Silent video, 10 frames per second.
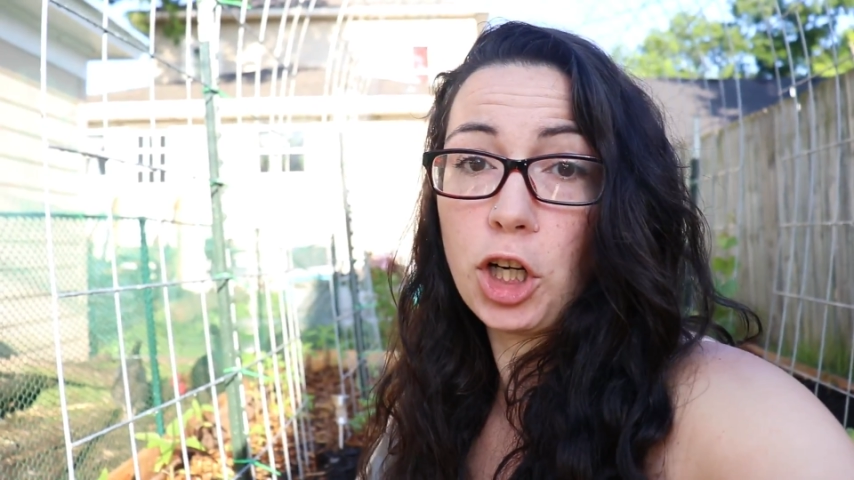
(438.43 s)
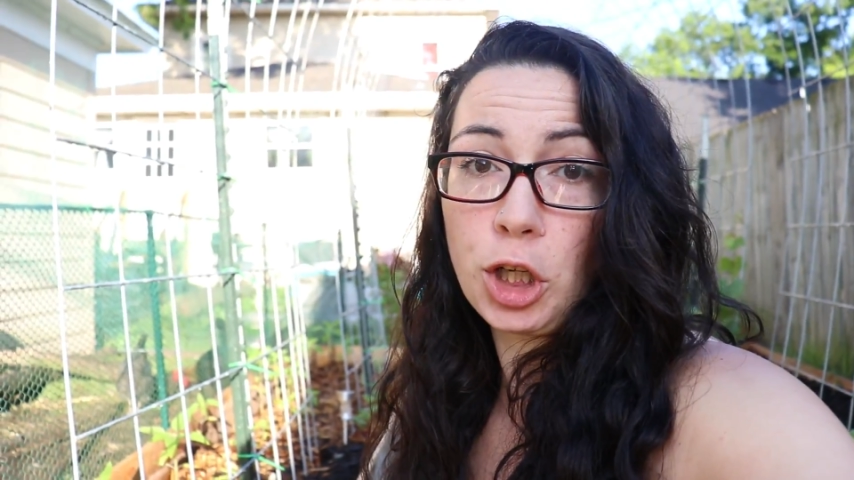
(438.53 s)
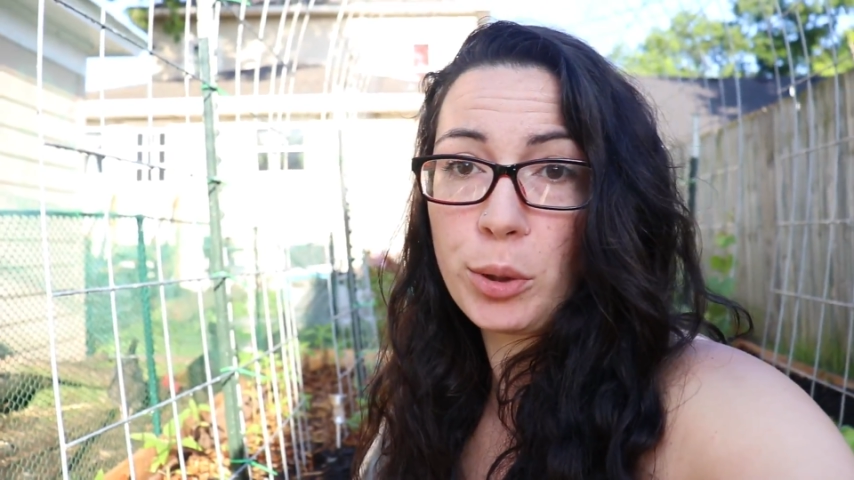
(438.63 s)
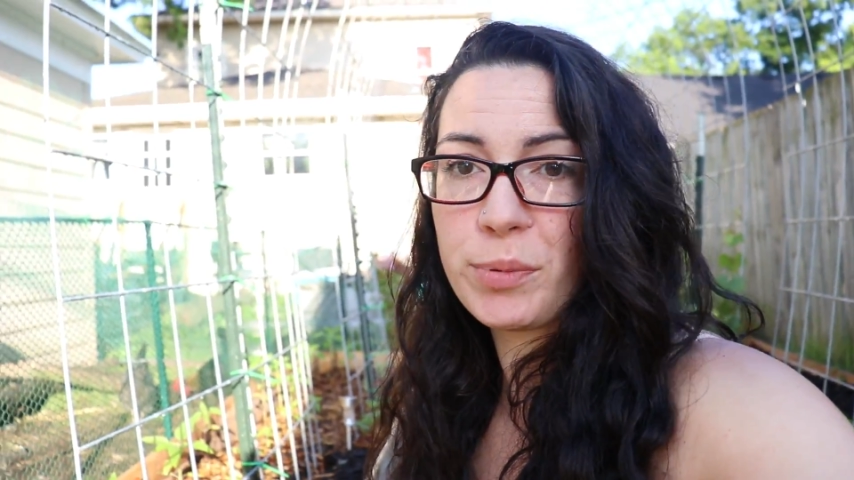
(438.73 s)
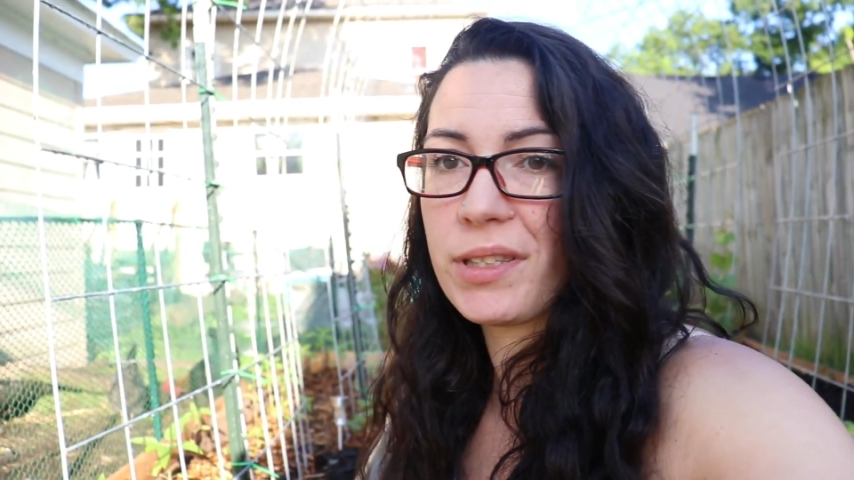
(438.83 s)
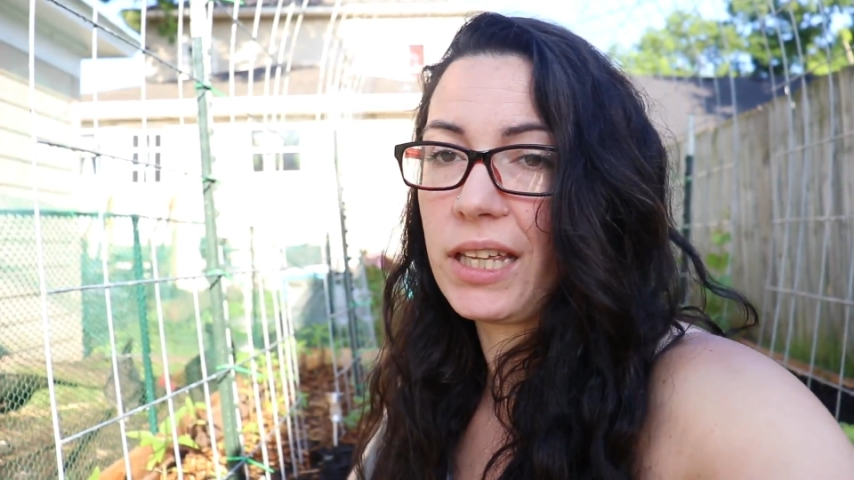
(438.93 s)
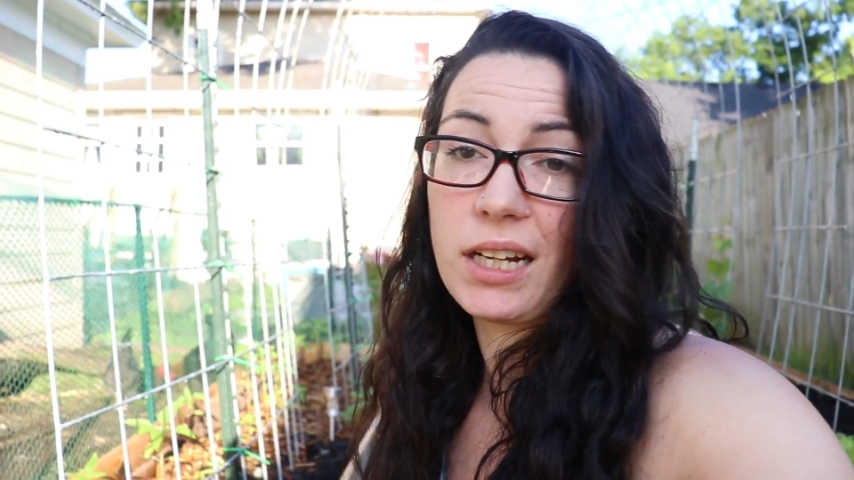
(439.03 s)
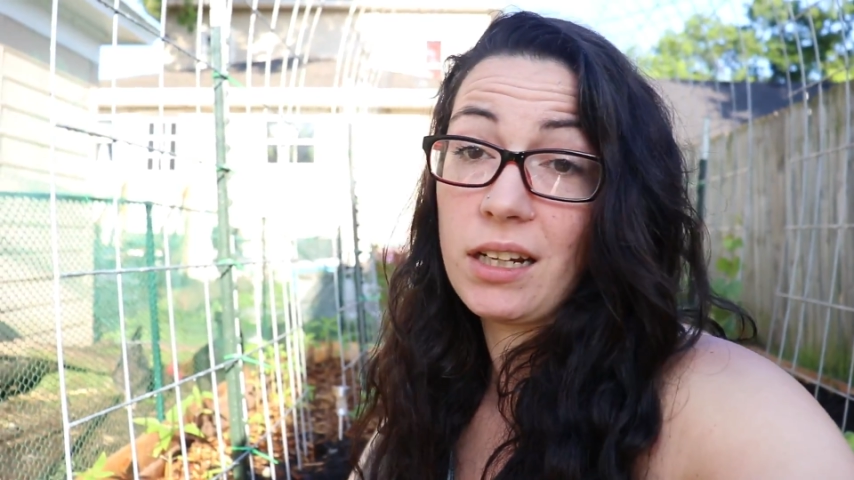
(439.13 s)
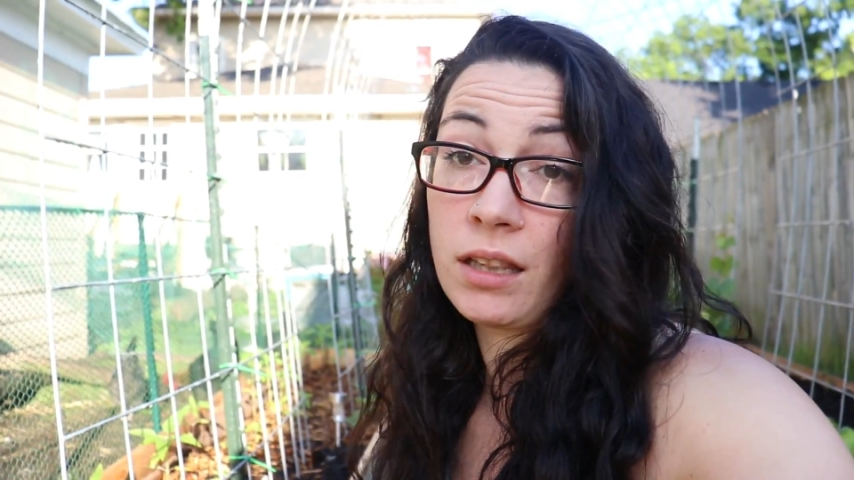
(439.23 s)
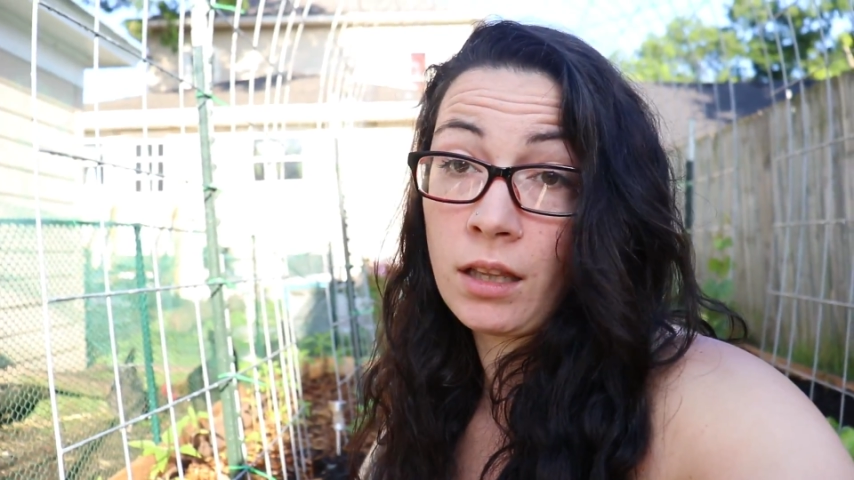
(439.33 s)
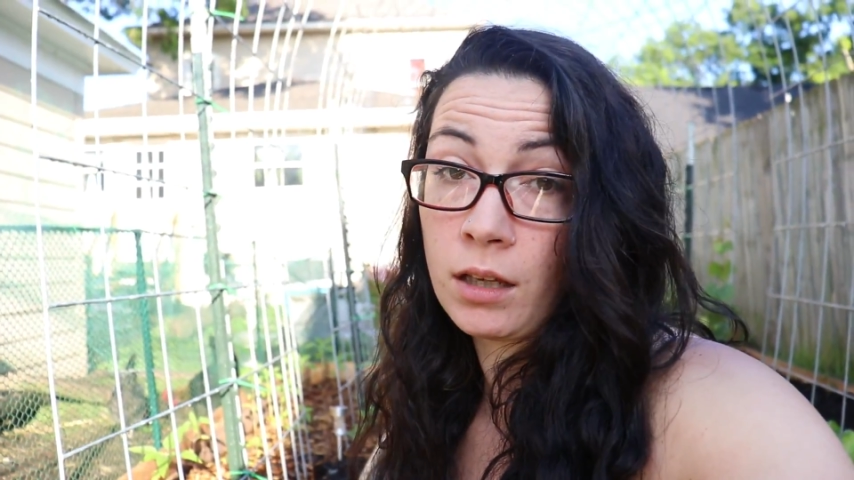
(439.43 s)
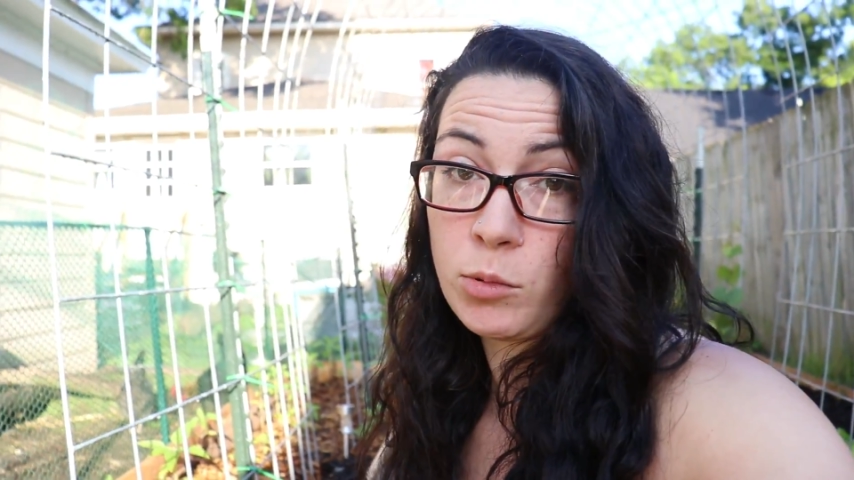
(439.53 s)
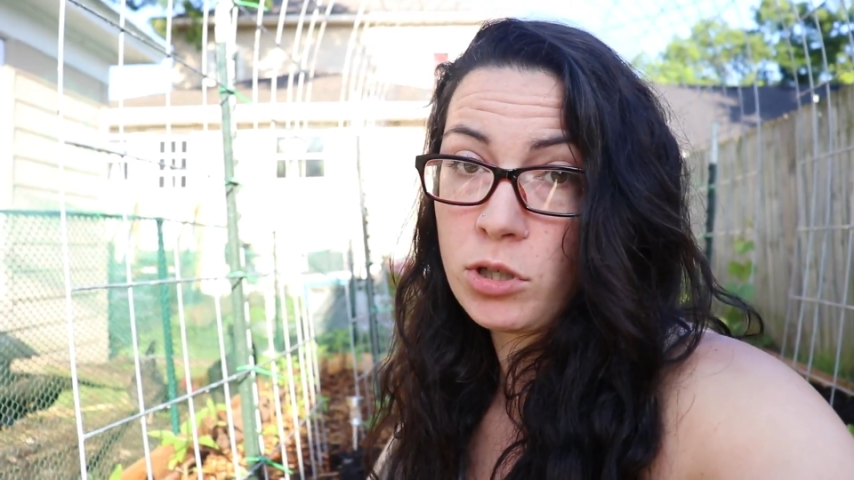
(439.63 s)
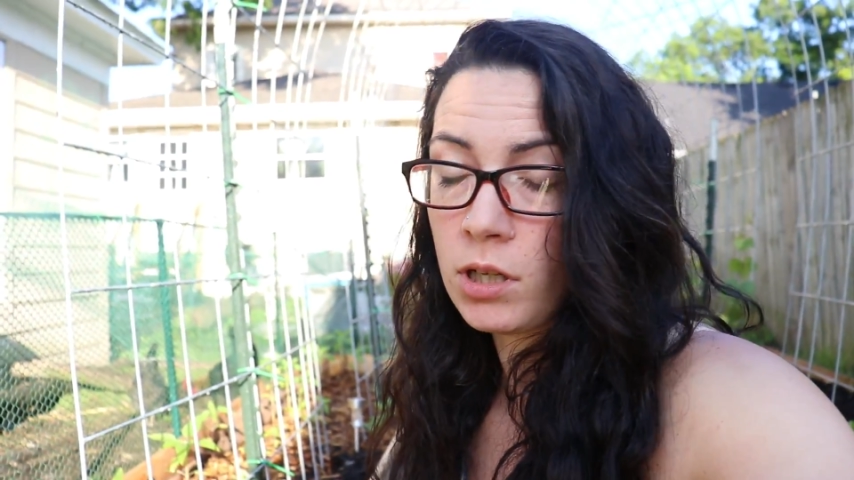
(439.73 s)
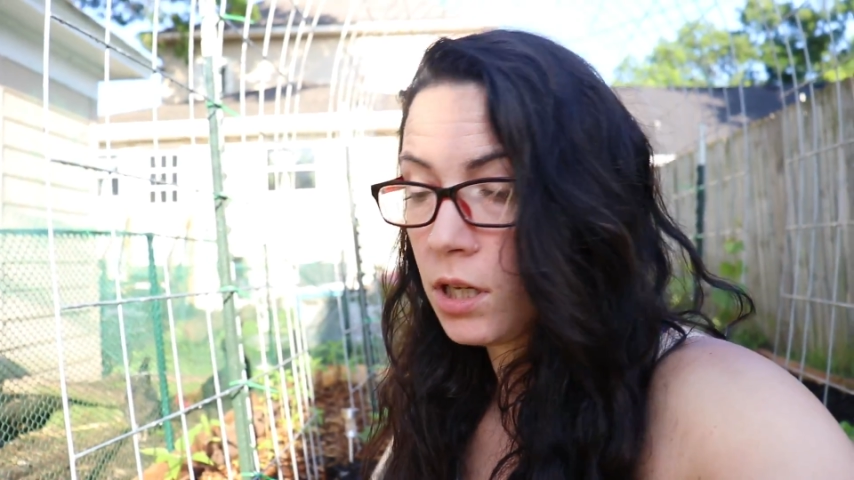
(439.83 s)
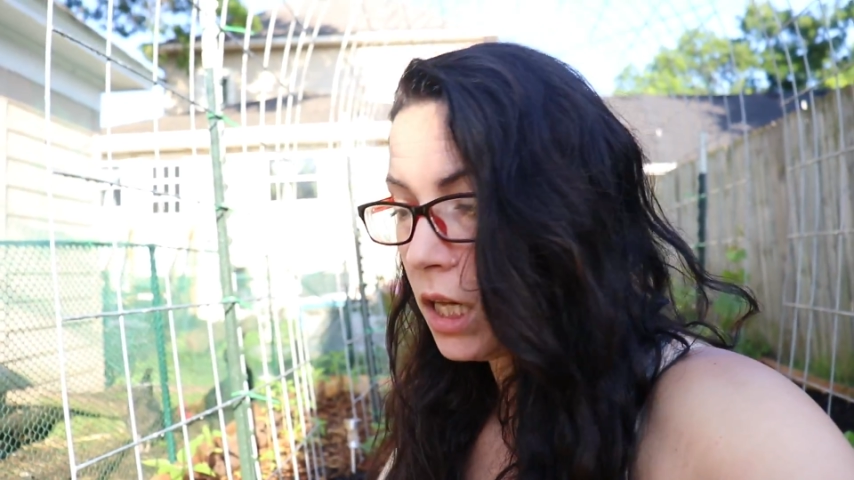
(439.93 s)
herbs that I didn't label.